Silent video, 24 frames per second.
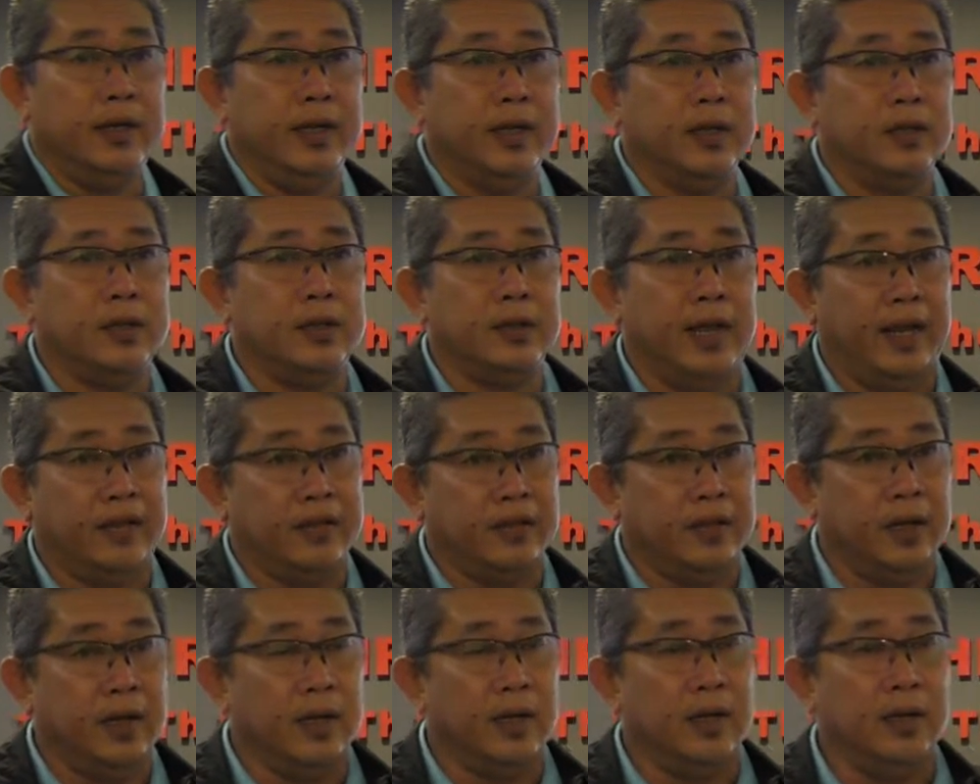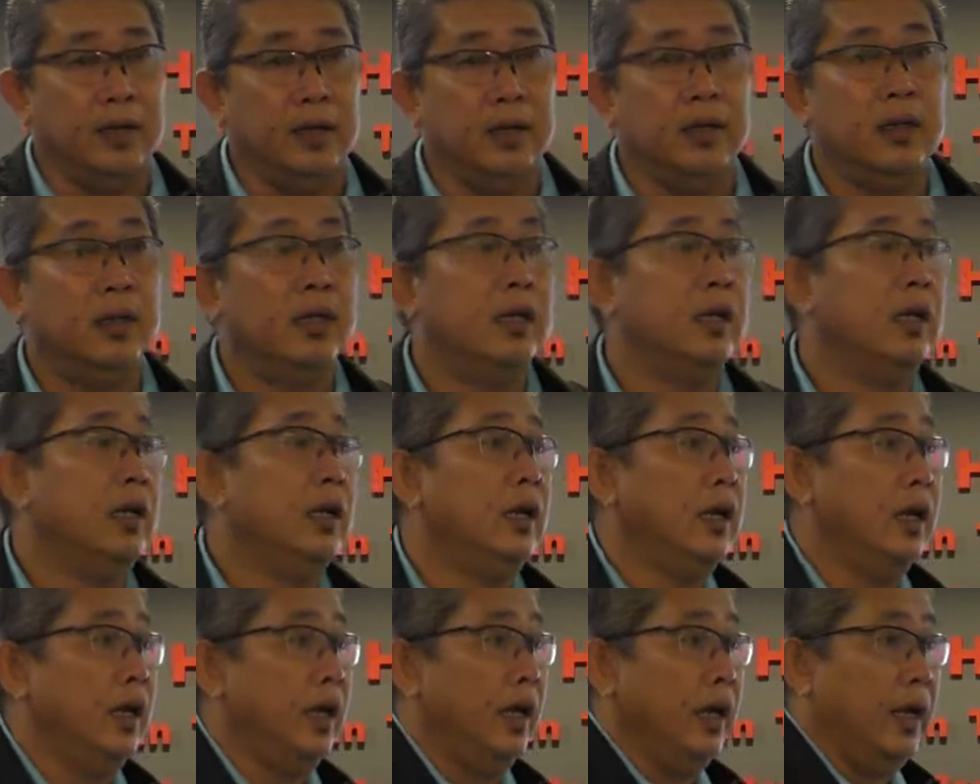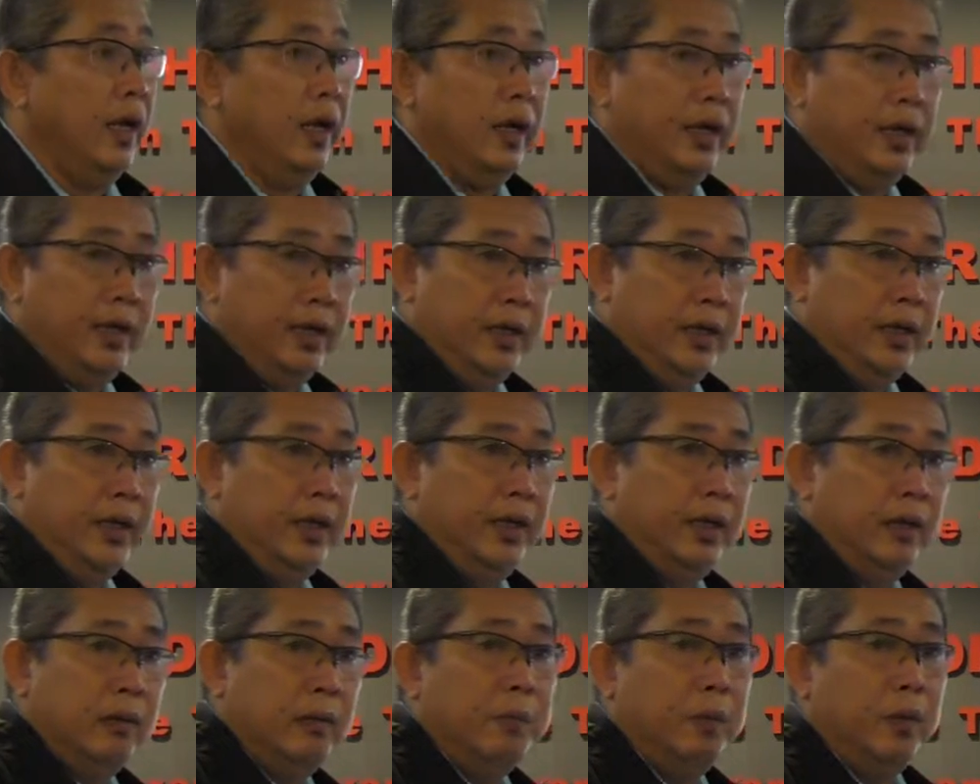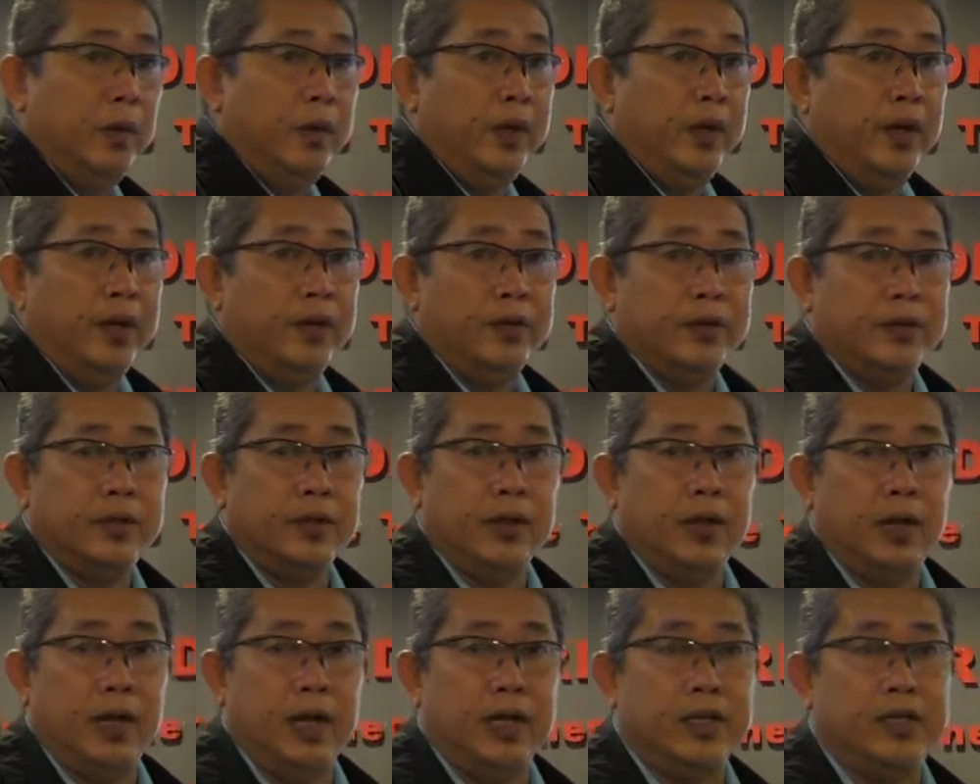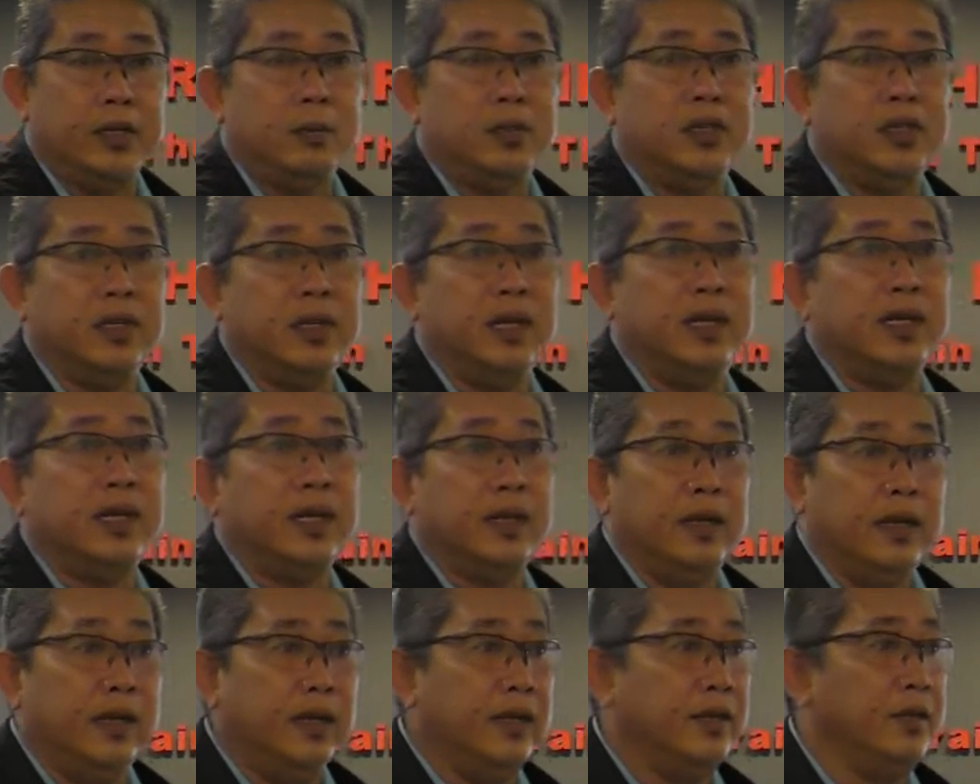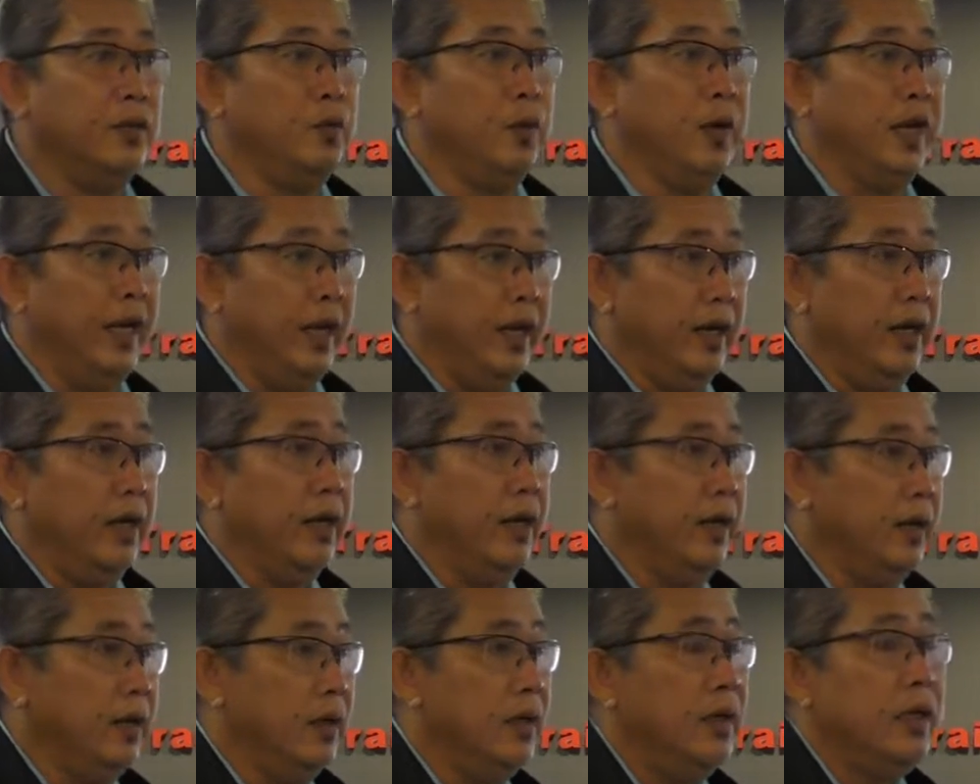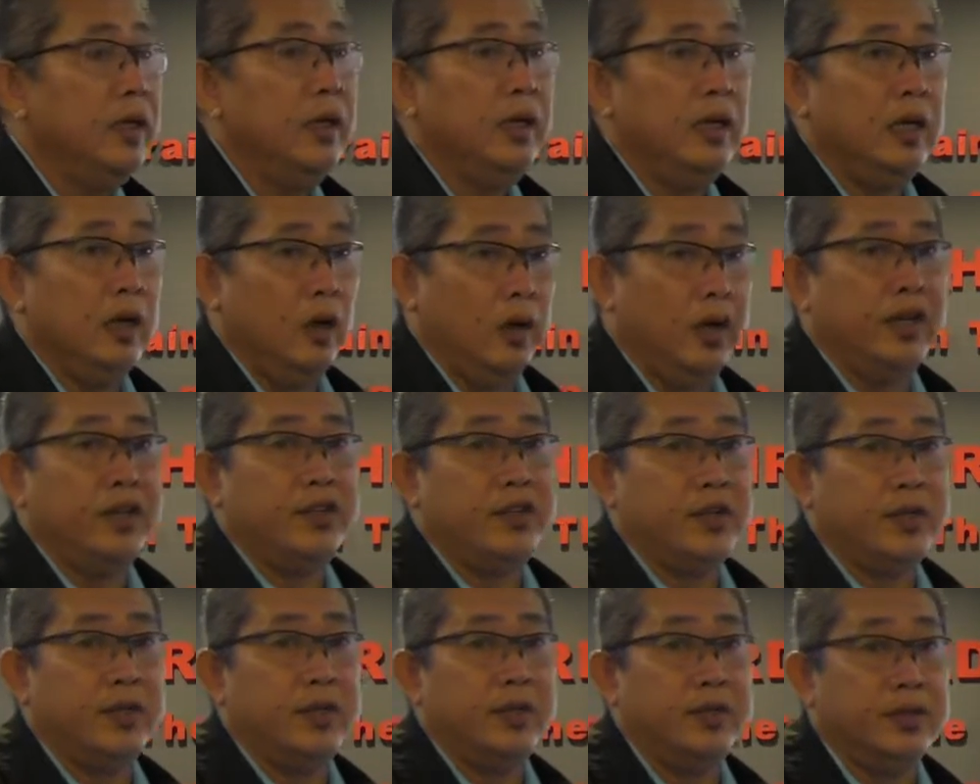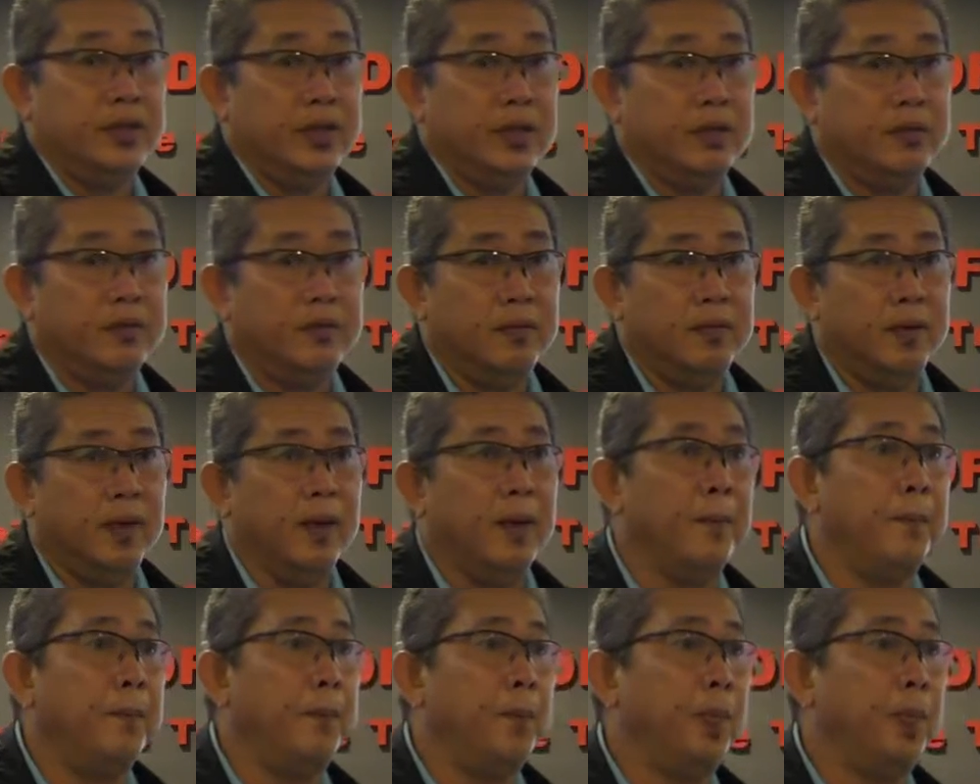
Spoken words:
deals external, and the employee relation basically that deals within the organization itself. Yeah.